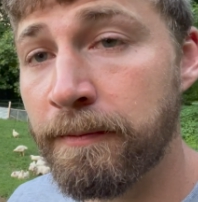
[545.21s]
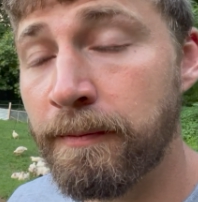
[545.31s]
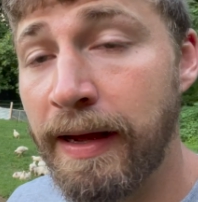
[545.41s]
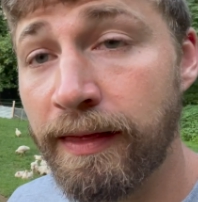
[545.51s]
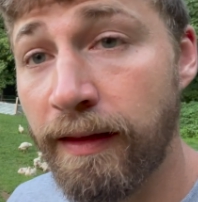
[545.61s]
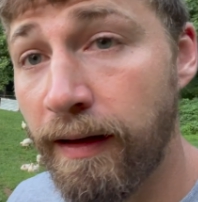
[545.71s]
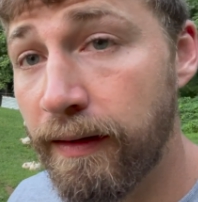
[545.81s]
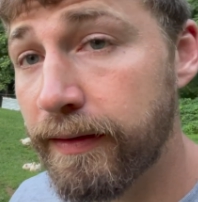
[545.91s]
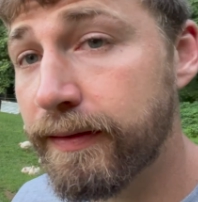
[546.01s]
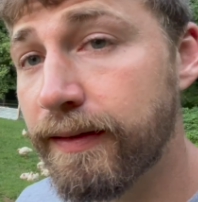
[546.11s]
My
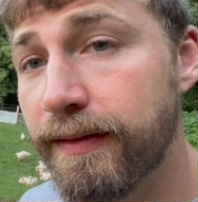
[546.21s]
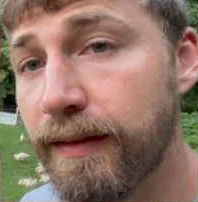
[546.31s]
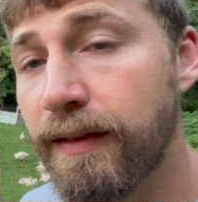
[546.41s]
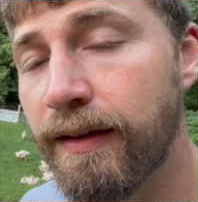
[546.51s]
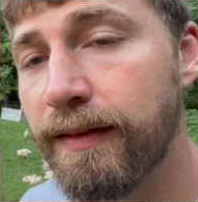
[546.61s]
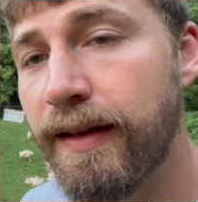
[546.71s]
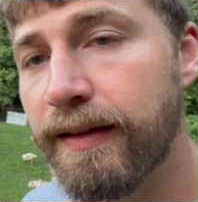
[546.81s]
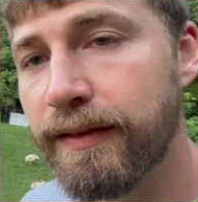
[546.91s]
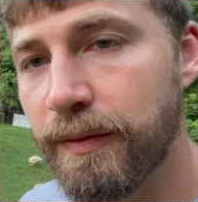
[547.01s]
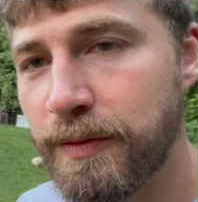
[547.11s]
loss is a lot
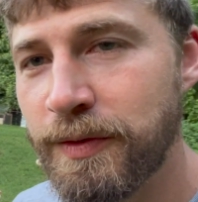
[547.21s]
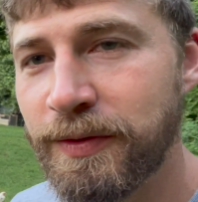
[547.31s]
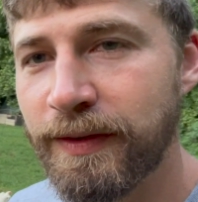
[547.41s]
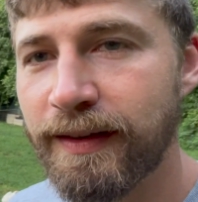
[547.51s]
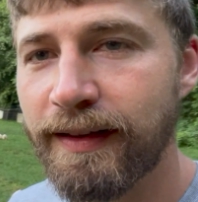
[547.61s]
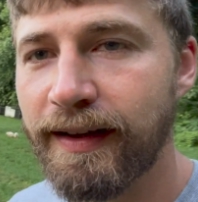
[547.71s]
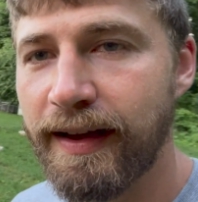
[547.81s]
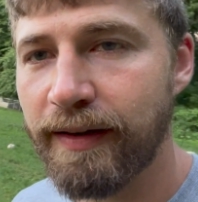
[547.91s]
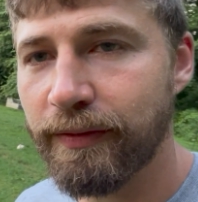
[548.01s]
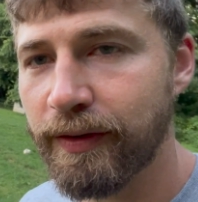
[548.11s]
less. So usually I
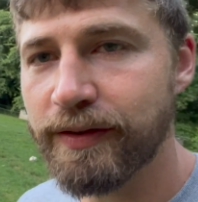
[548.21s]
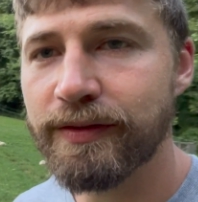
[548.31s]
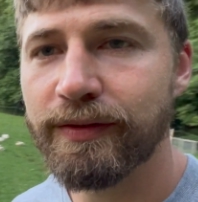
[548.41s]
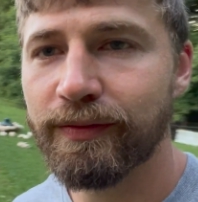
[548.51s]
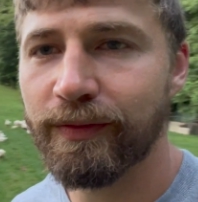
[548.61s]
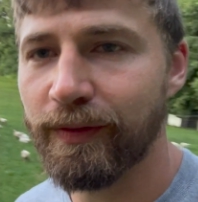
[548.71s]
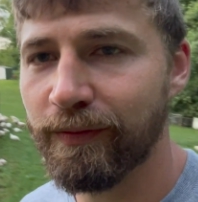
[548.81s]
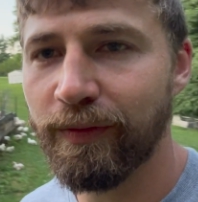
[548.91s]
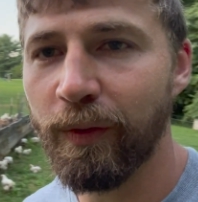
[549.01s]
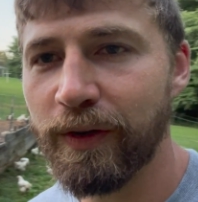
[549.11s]
average from
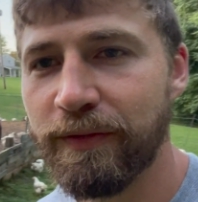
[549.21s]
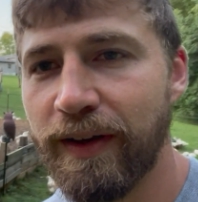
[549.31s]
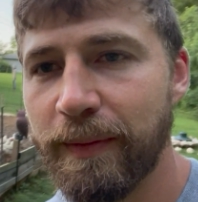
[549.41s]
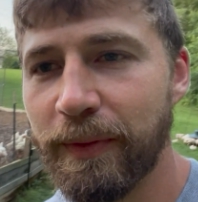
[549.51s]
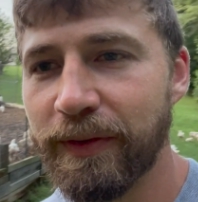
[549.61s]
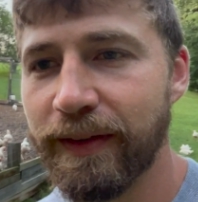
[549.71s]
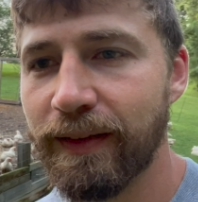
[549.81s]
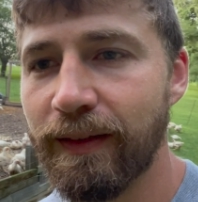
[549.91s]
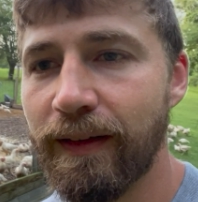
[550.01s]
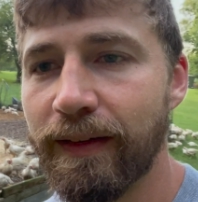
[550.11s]
4 to
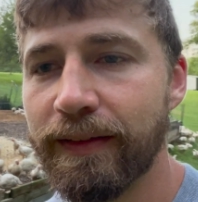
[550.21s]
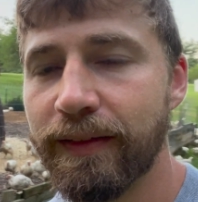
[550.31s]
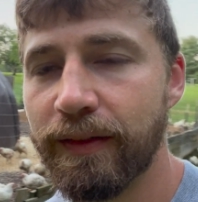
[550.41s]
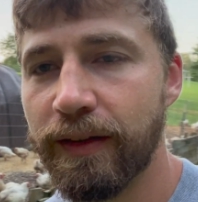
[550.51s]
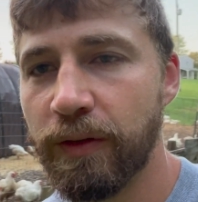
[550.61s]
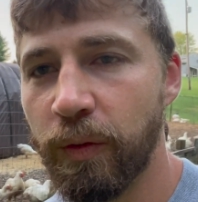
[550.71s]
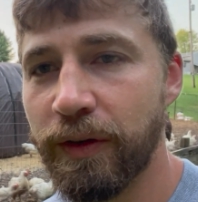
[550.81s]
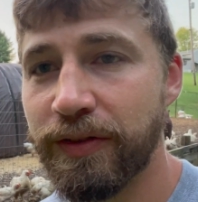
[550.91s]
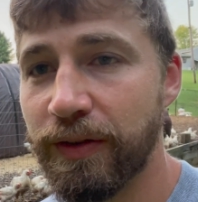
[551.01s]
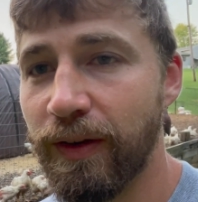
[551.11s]
5% loss in
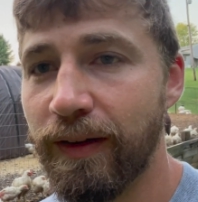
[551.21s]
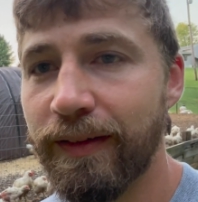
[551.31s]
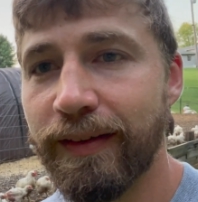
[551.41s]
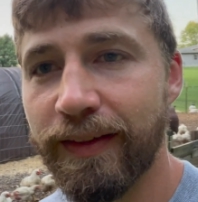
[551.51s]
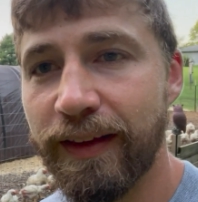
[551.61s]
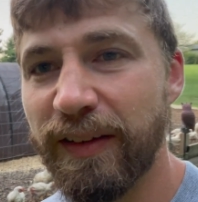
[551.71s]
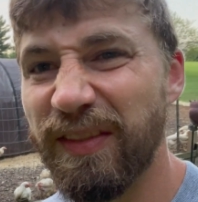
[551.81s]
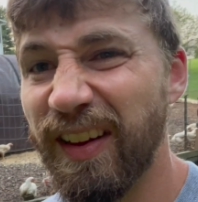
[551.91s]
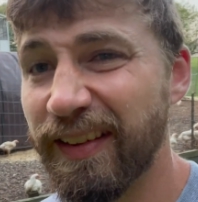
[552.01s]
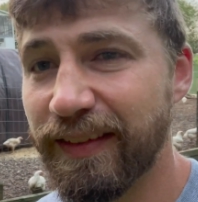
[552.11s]
Cornish cross. I think
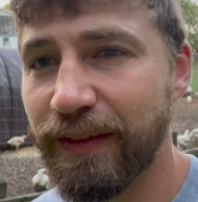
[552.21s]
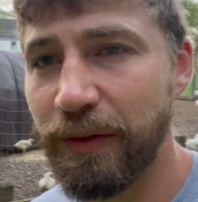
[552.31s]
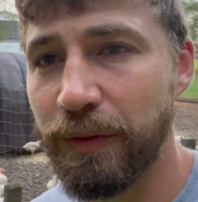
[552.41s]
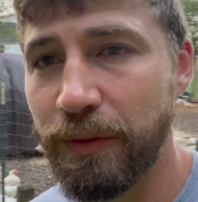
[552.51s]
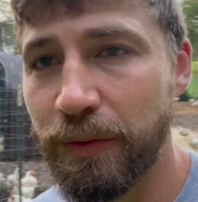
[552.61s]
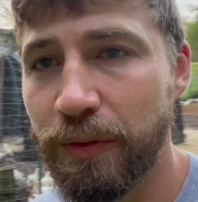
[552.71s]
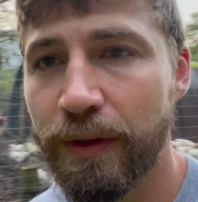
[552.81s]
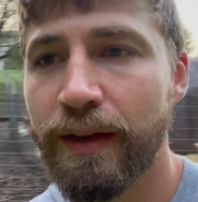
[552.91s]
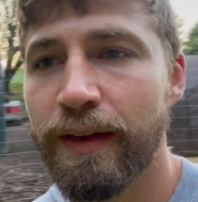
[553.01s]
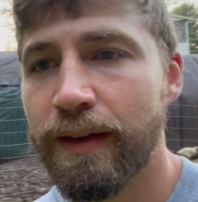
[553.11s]
I've lost 2
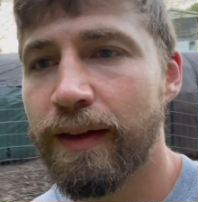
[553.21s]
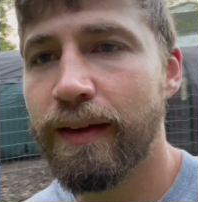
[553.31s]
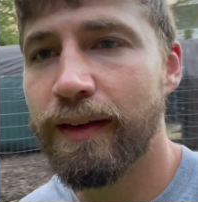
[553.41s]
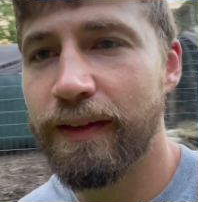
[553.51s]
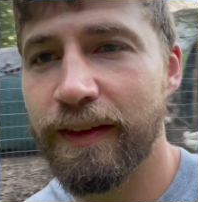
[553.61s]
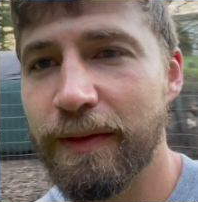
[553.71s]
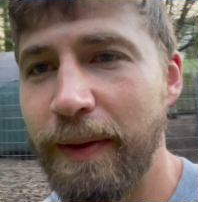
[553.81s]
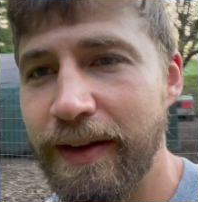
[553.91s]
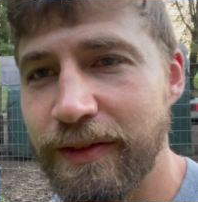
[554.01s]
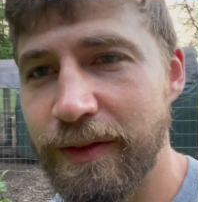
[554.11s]
in this
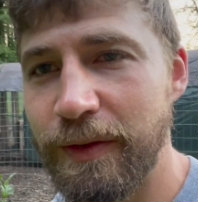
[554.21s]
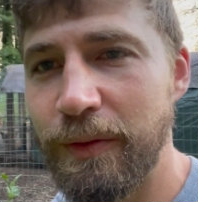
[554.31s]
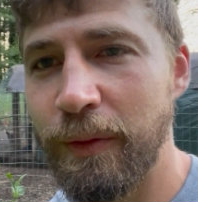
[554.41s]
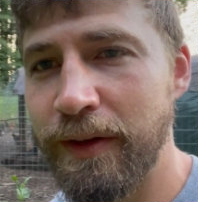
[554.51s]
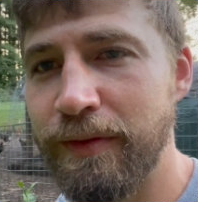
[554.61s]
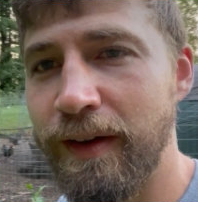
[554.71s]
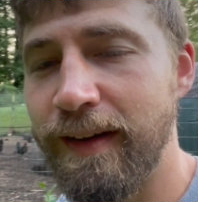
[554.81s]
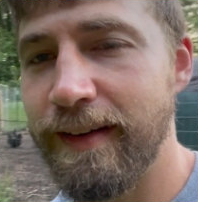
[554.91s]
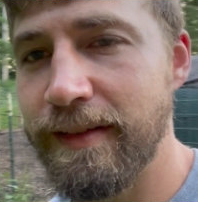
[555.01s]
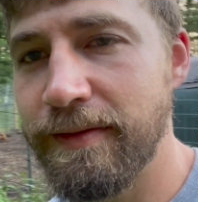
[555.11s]
batch of
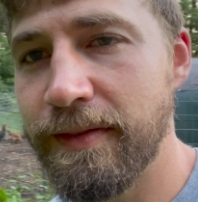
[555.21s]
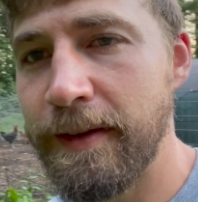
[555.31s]
225.